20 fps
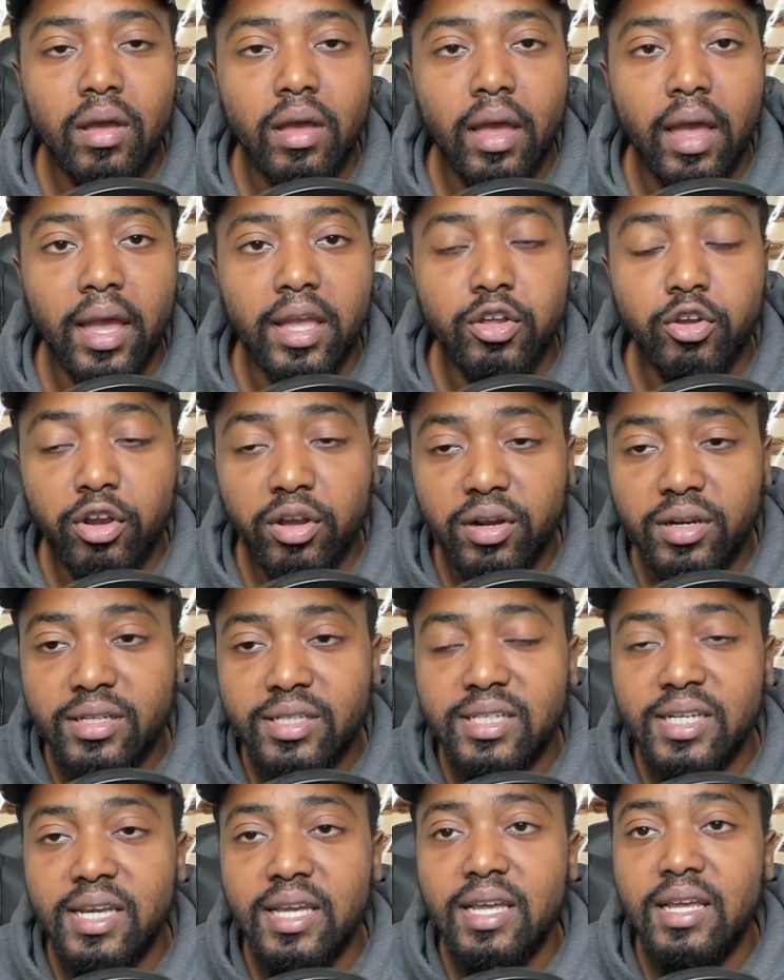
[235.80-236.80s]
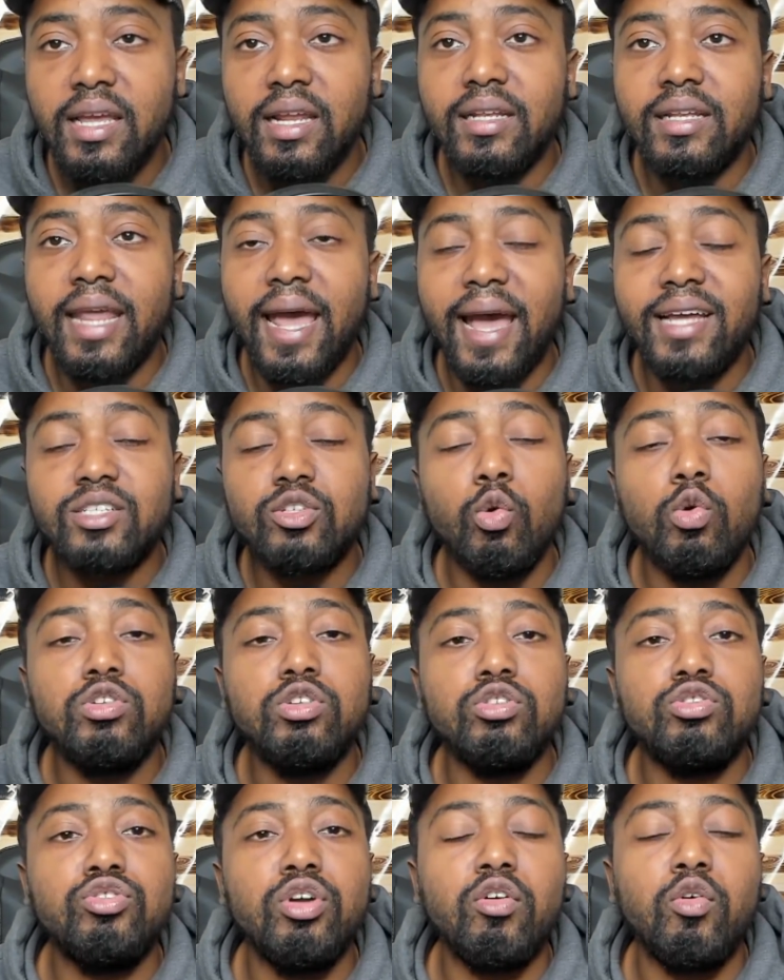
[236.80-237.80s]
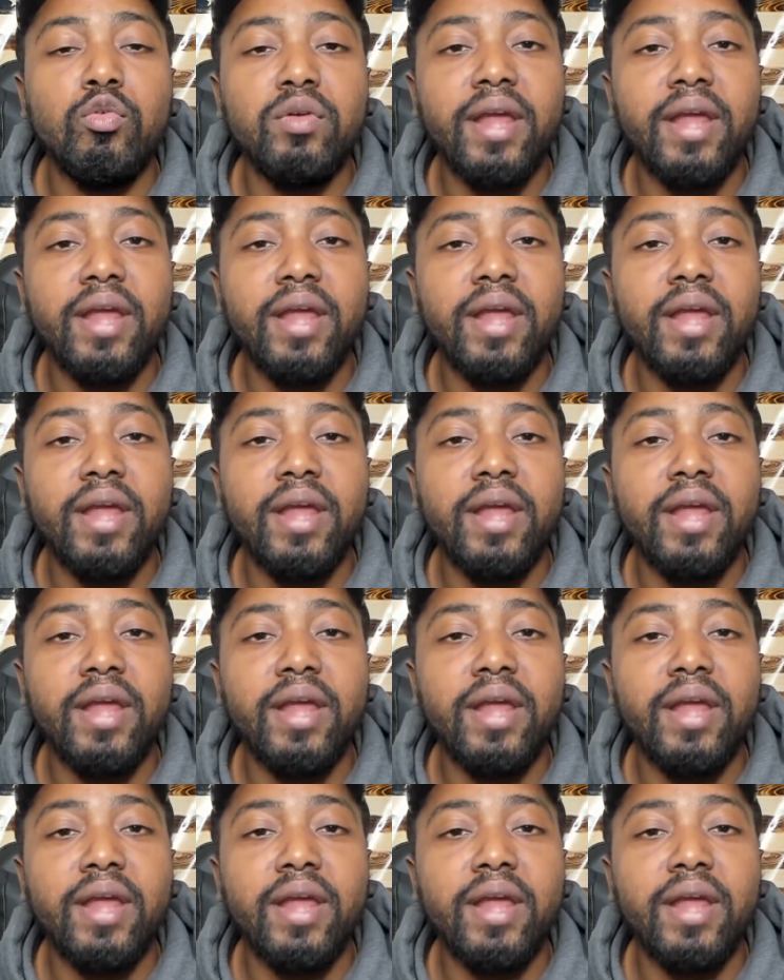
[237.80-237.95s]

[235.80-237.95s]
And you're going to see that's going to trickle